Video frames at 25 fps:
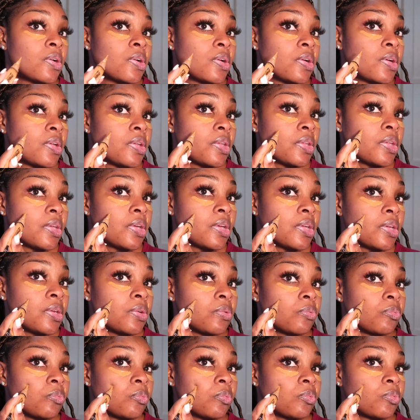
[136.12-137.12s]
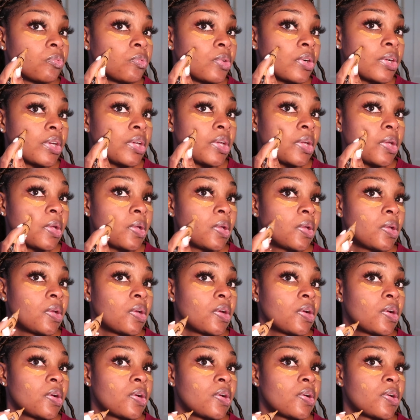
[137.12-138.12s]
and then right
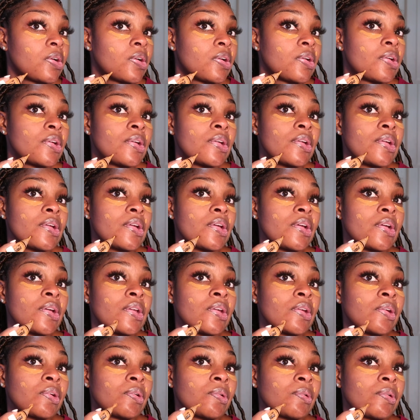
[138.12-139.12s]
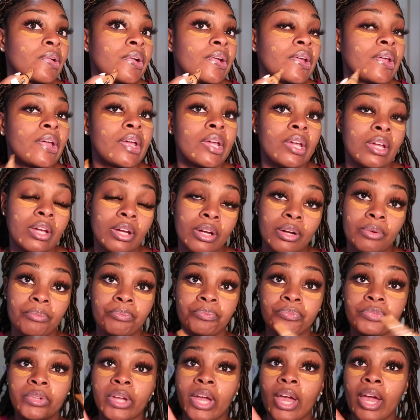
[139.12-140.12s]
here, and right here.
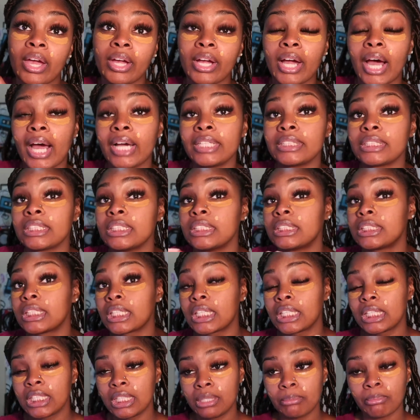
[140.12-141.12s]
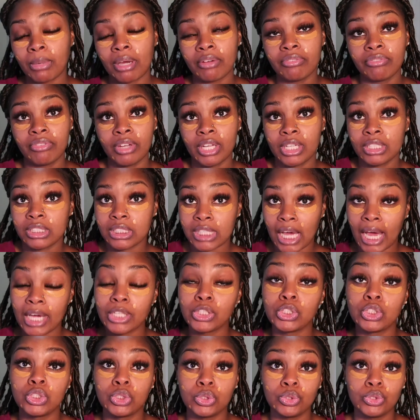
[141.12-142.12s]
Guys, and to clean my face, I
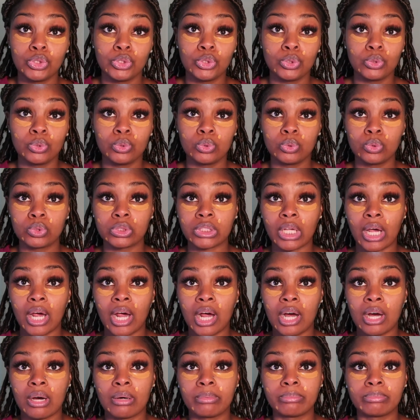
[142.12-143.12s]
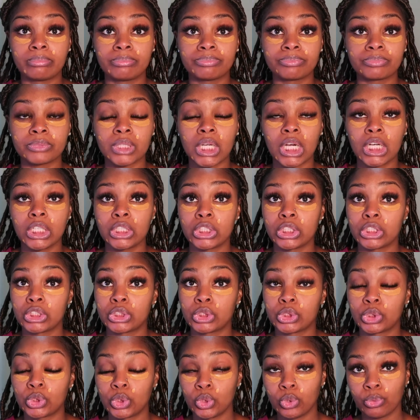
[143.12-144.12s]
do use a
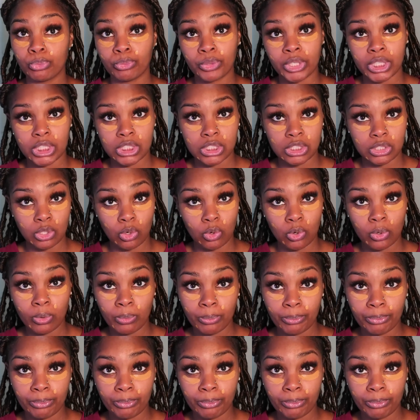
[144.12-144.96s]
turmeric soap